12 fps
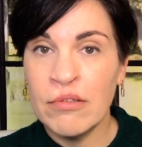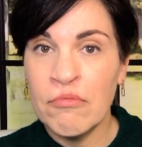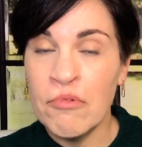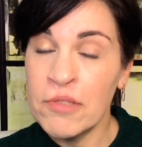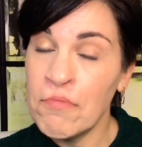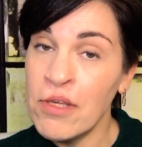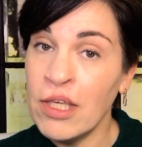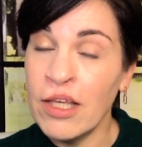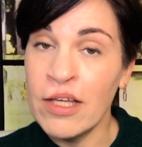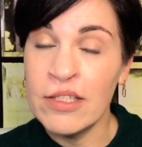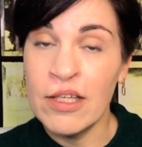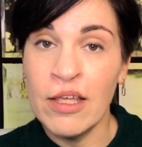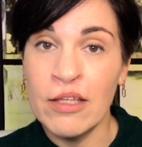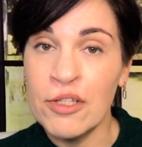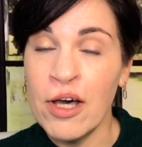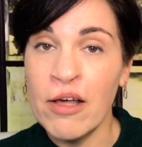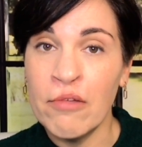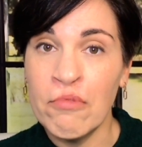Well, speaking as a
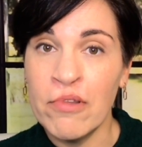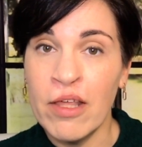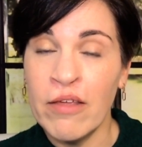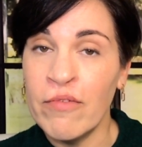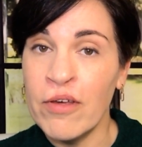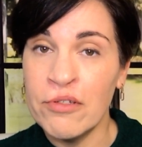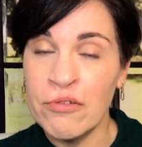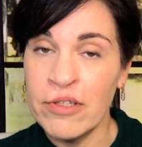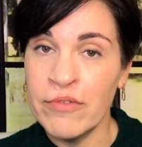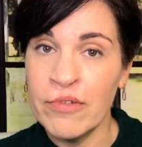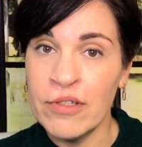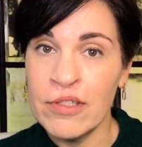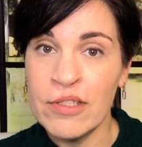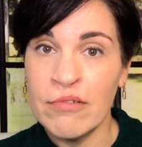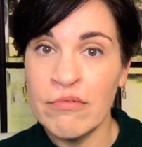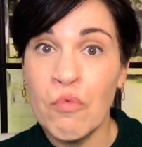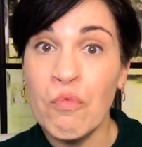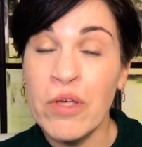child with a facial difference,
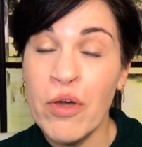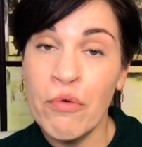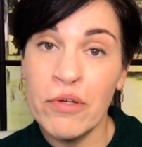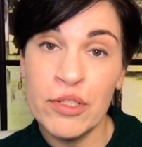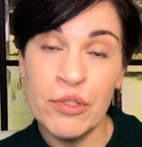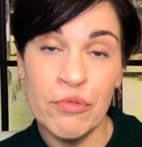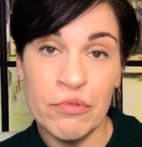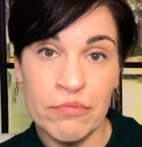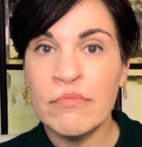we know it too.